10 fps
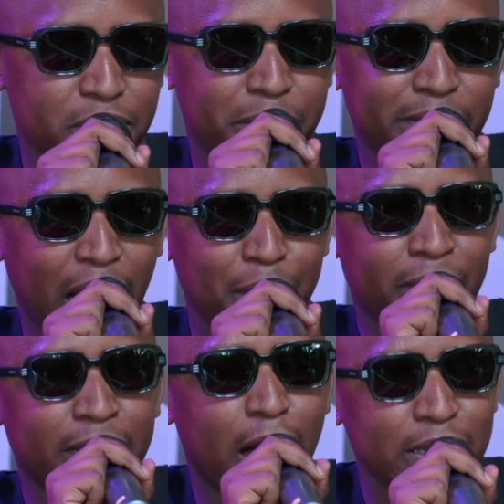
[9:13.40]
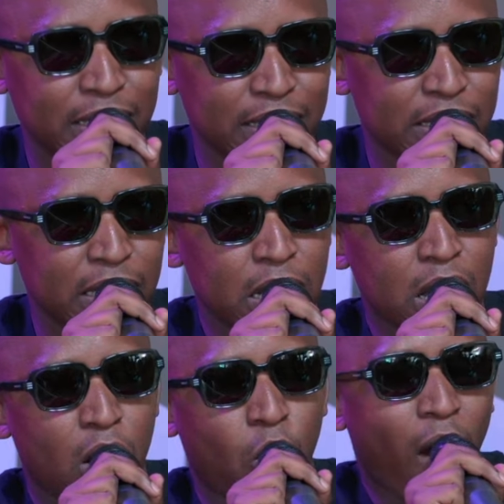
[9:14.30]
become an artist
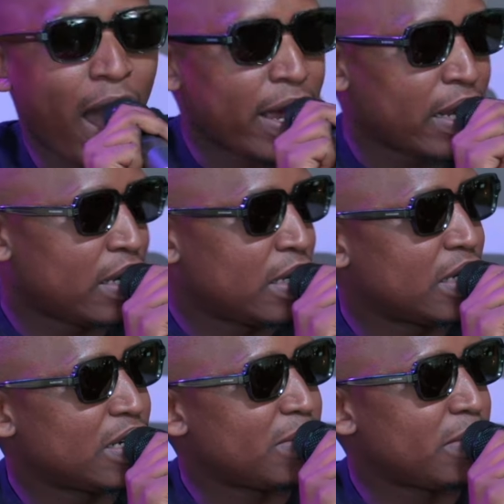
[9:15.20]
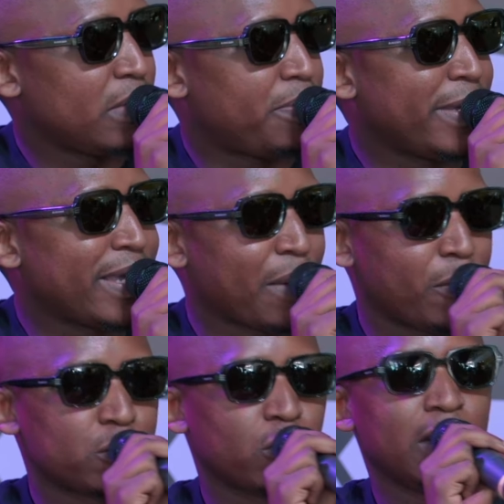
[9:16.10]
while being
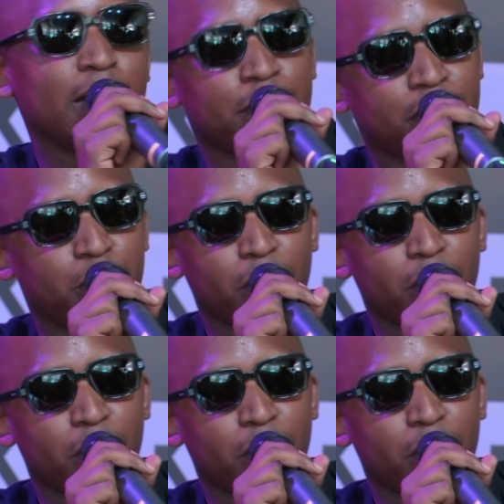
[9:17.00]
able to live?